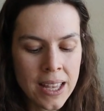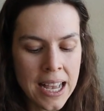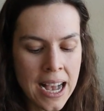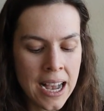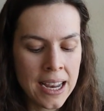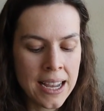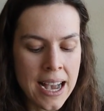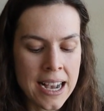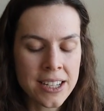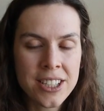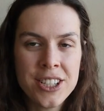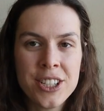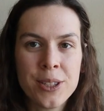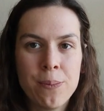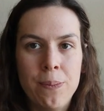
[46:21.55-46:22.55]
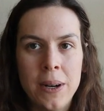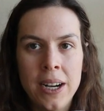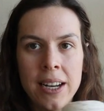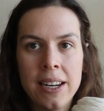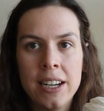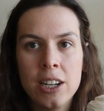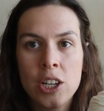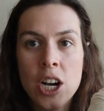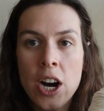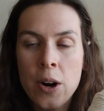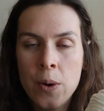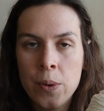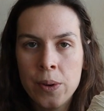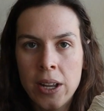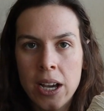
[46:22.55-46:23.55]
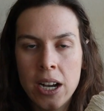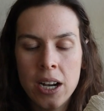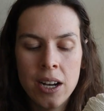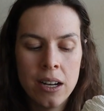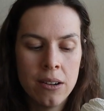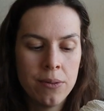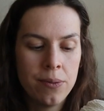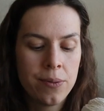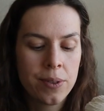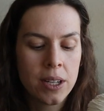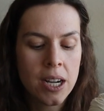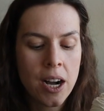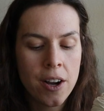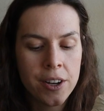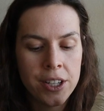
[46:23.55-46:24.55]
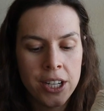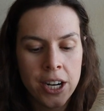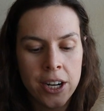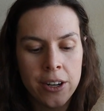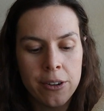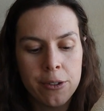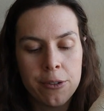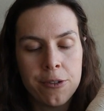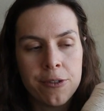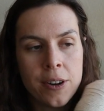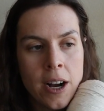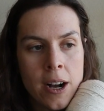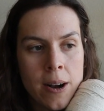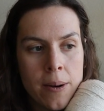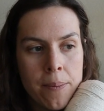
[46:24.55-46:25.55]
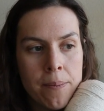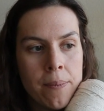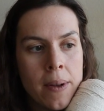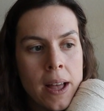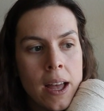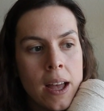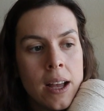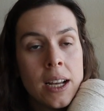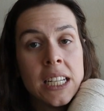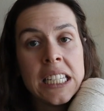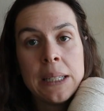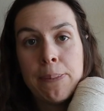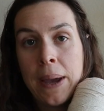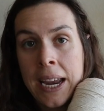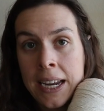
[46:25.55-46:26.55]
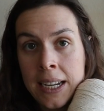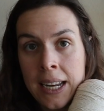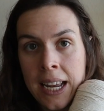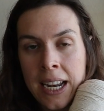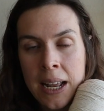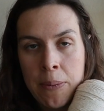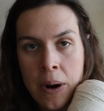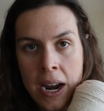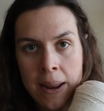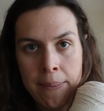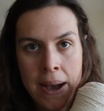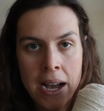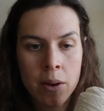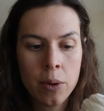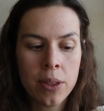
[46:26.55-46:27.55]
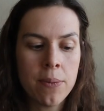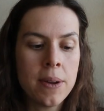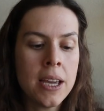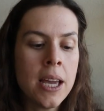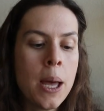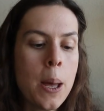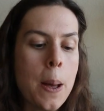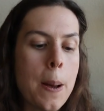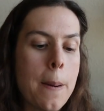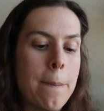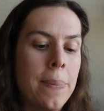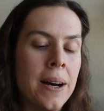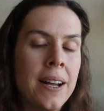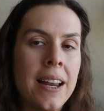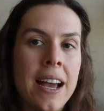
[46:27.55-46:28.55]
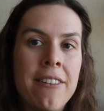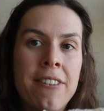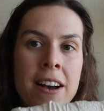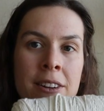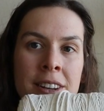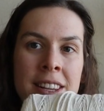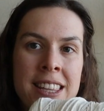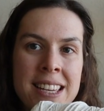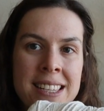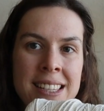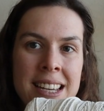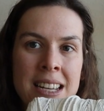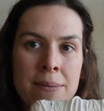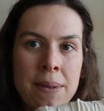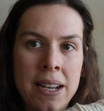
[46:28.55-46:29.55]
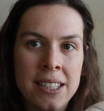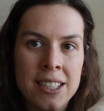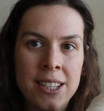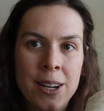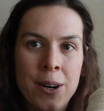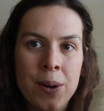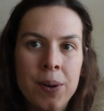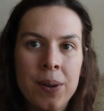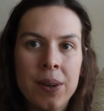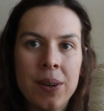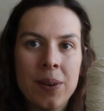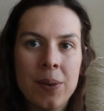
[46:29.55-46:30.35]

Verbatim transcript: I actually just bought a cone of cotton yarn from Spain, and I brought it back with me, but I found this in Mexico,